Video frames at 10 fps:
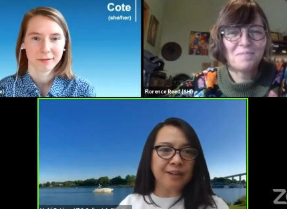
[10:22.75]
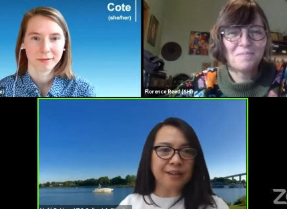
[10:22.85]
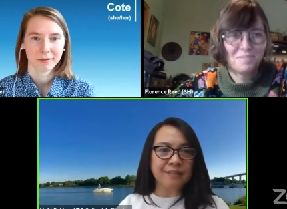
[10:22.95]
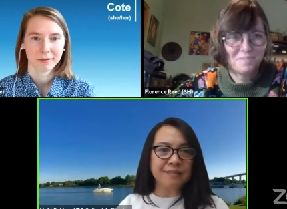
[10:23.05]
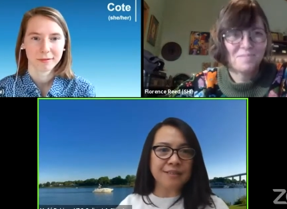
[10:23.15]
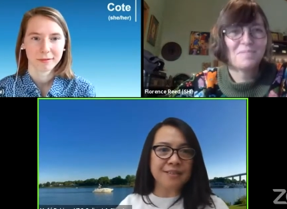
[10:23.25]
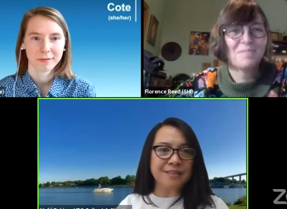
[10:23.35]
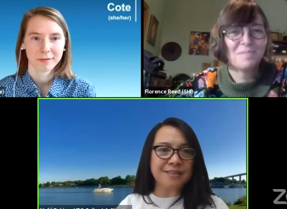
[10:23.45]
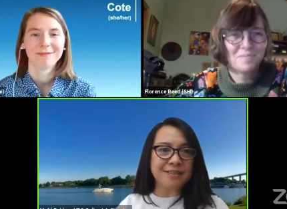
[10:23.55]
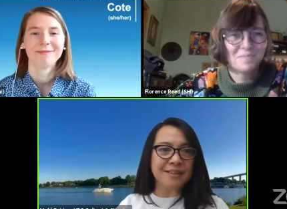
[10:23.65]
Speaker 1: Um,
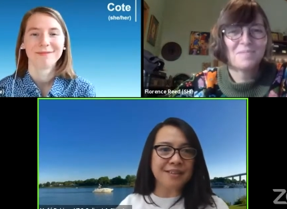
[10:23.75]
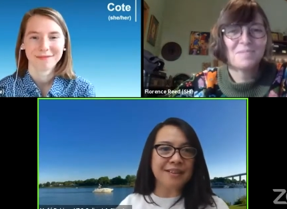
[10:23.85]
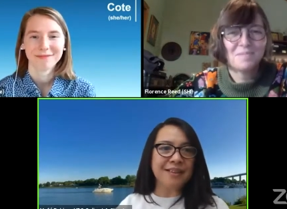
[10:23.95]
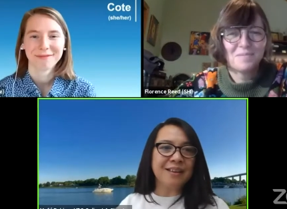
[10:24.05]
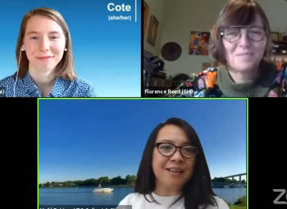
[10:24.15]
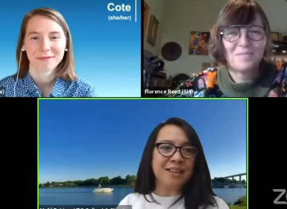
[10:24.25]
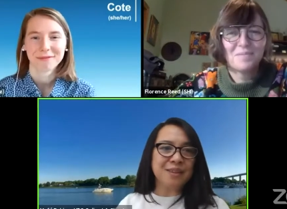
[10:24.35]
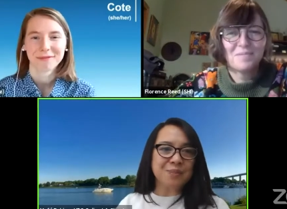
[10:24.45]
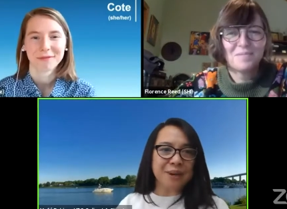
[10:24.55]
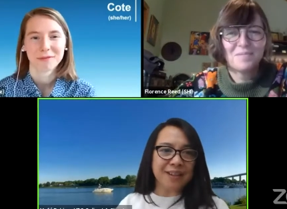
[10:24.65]
it's, uh,
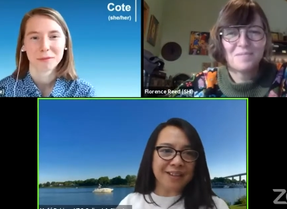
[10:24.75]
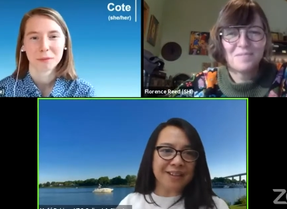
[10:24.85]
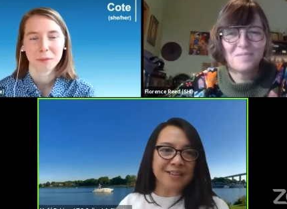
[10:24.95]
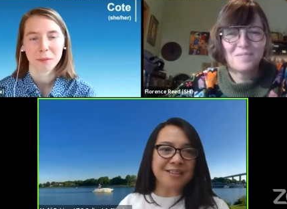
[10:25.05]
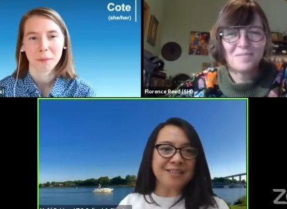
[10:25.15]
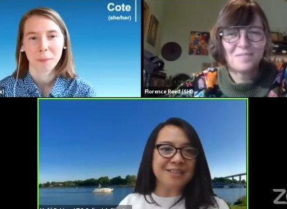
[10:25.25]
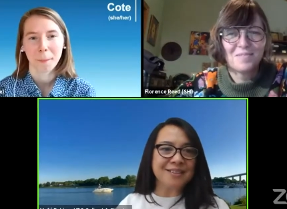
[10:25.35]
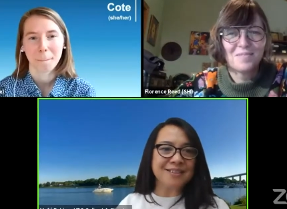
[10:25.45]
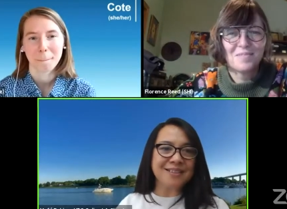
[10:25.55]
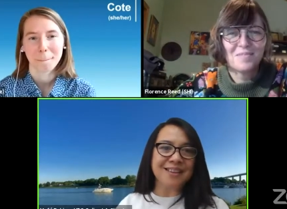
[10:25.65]
it's my
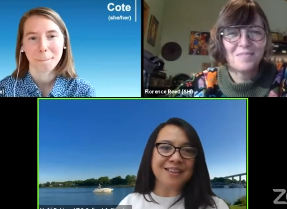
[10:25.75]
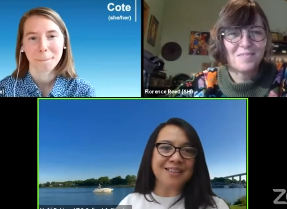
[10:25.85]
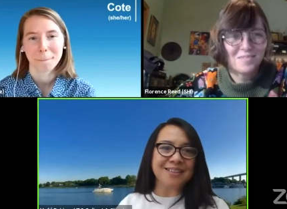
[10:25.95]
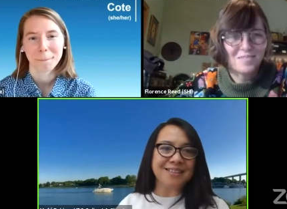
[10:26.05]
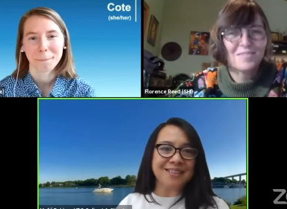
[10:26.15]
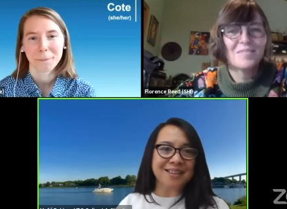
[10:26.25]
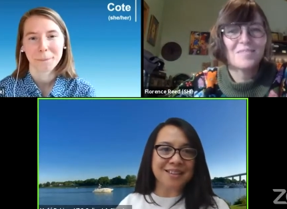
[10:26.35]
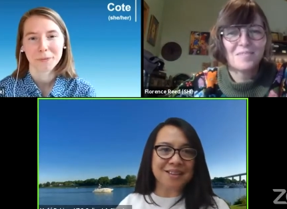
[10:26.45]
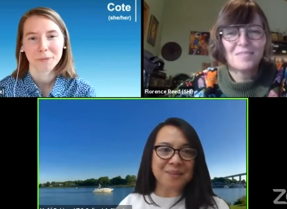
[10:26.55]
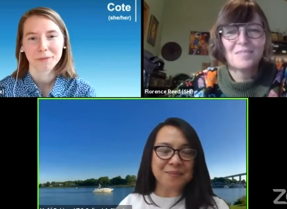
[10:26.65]
cousins and,
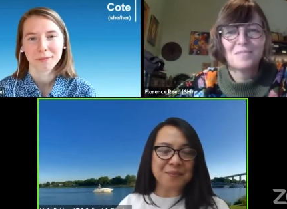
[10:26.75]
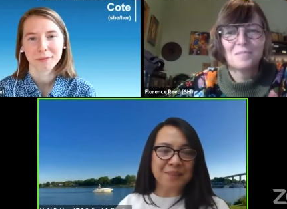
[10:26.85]
uh,